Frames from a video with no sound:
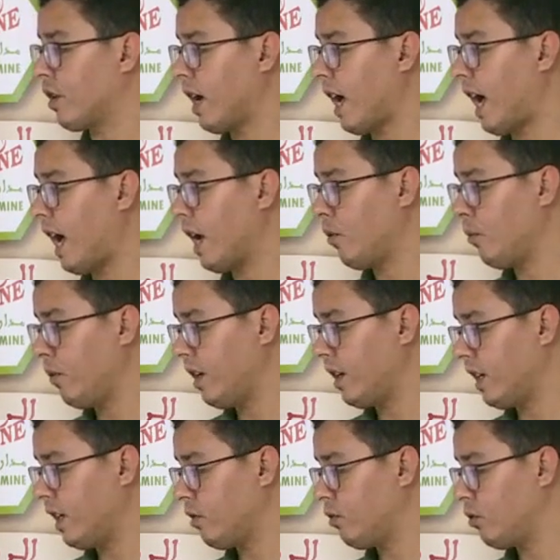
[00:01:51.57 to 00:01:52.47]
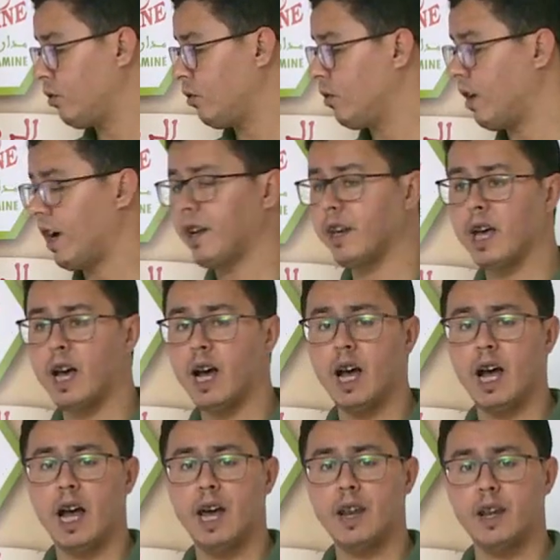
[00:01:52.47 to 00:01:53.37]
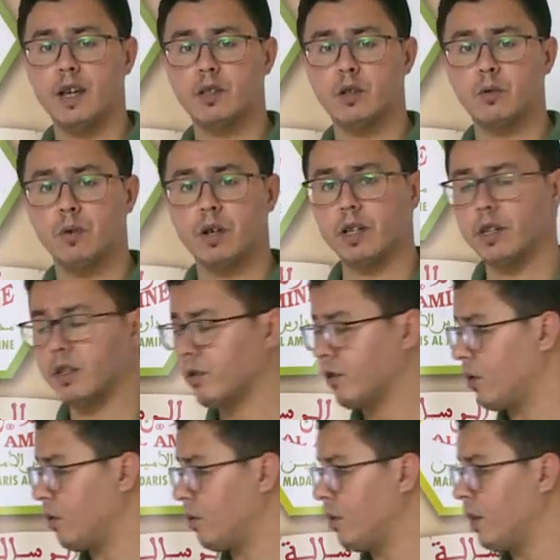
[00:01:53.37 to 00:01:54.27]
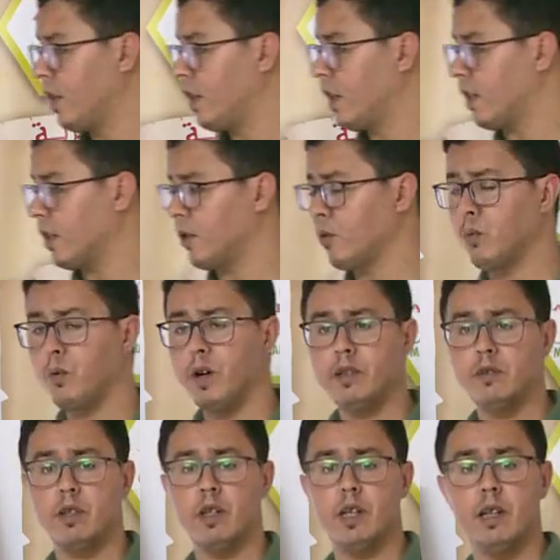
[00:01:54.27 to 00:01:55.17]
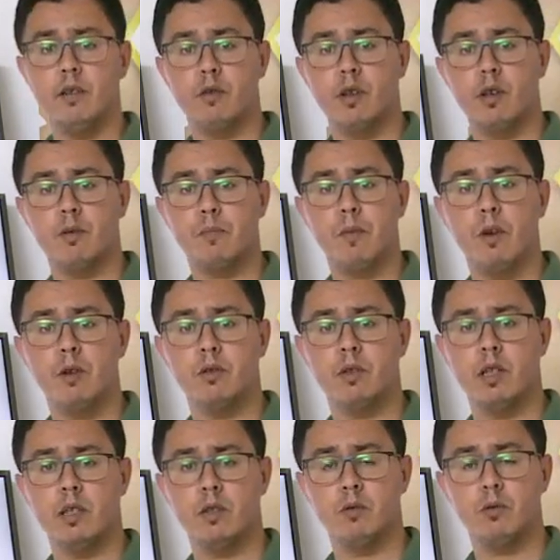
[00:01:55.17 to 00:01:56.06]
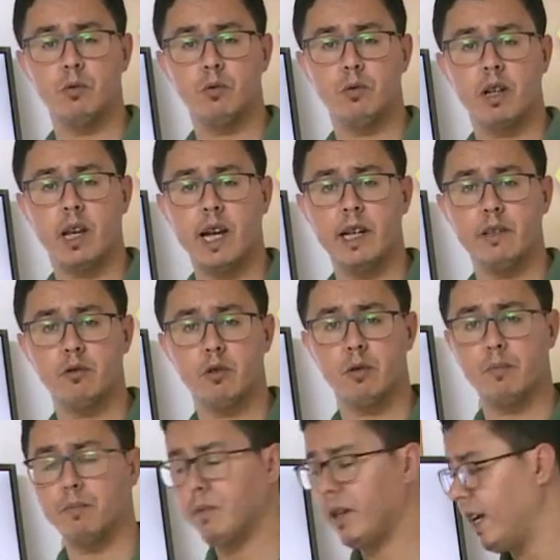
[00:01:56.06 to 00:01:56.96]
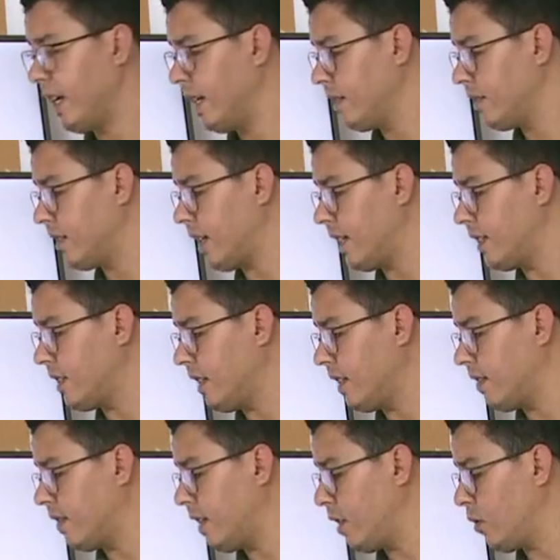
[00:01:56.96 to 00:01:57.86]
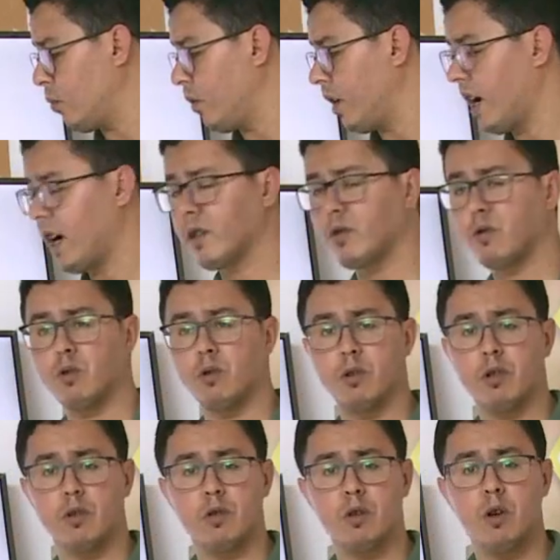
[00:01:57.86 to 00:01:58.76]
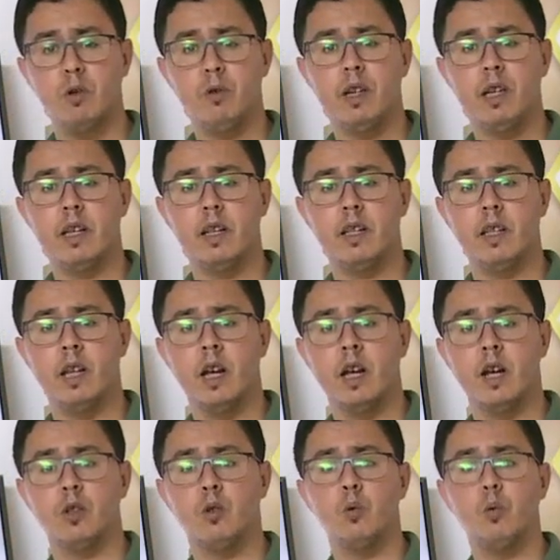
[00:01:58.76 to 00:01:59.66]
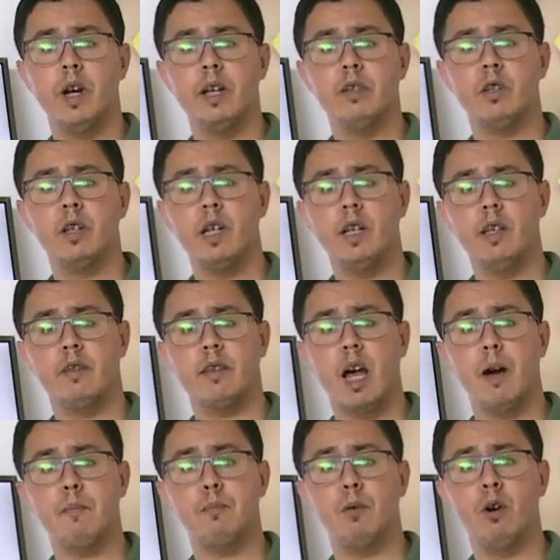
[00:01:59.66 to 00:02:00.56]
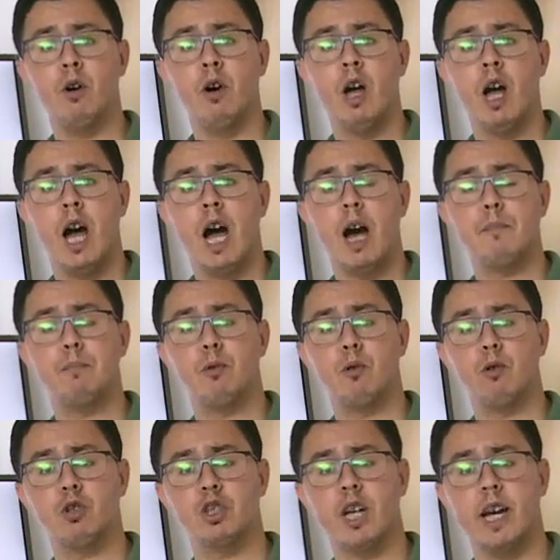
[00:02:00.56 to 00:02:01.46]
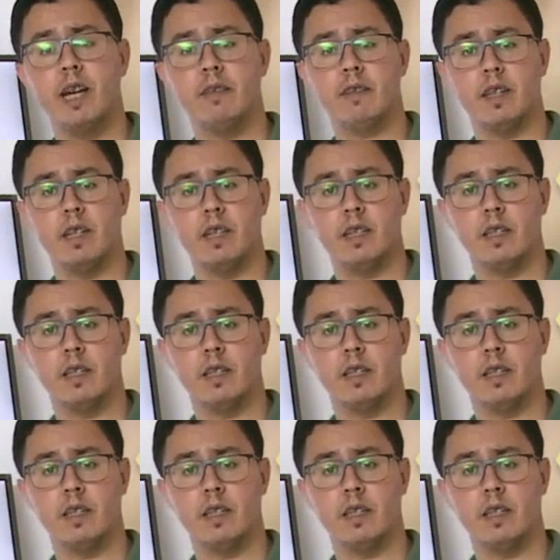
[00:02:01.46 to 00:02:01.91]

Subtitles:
I will get you another one. So the waiter is responding to client complaint, and he said, we are sorry. So here the waiter is apologizing.